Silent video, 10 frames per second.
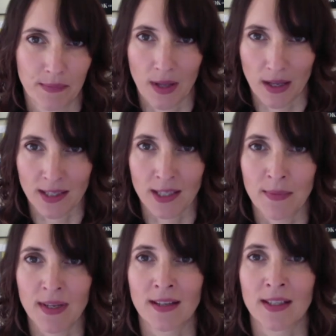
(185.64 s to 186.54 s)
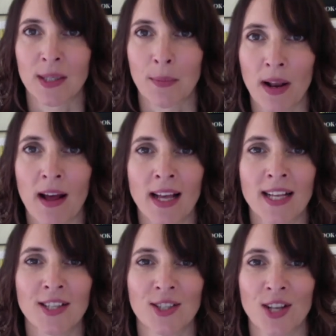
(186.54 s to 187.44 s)
customers,
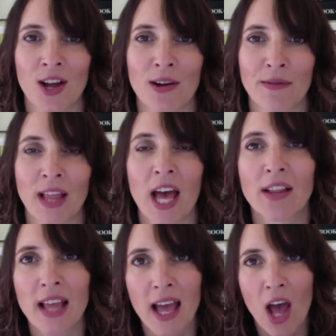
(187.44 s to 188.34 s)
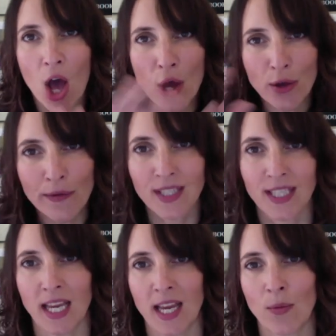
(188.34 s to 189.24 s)
suppliers, staff. They're, they're
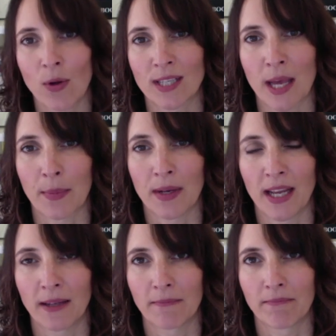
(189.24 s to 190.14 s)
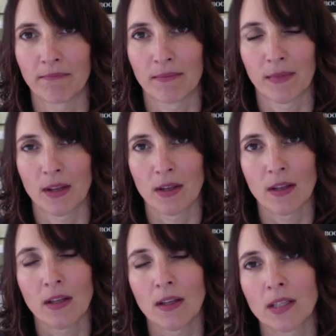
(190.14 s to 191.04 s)
overseeing what's happening.
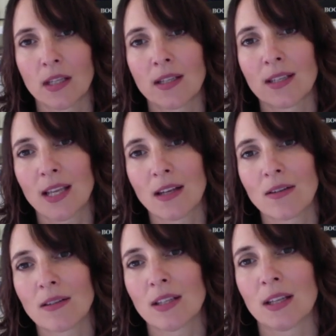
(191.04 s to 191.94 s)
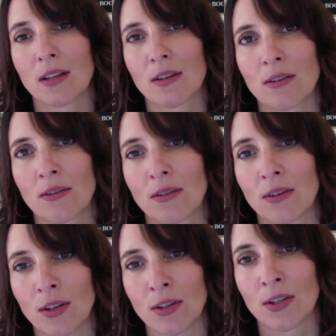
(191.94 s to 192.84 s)
So the skills that
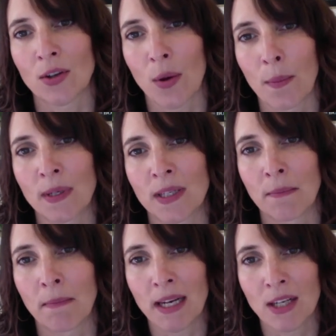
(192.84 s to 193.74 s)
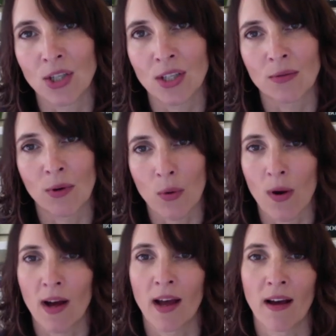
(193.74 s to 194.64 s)
good, competent managers
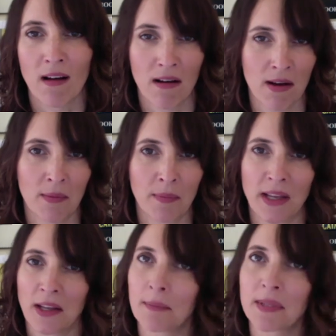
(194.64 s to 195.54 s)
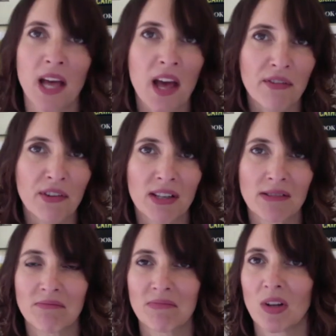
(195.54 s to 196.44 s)
require are being
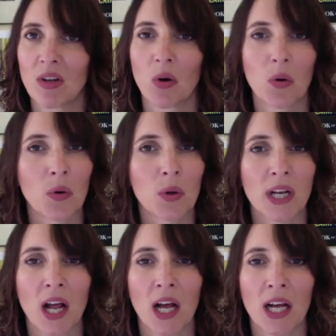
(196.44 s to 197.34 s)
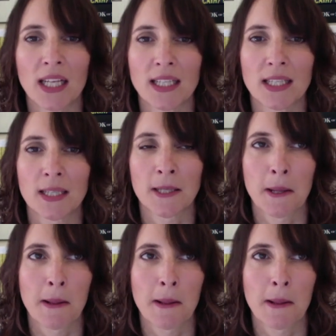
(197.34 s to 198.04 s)
observant, organised,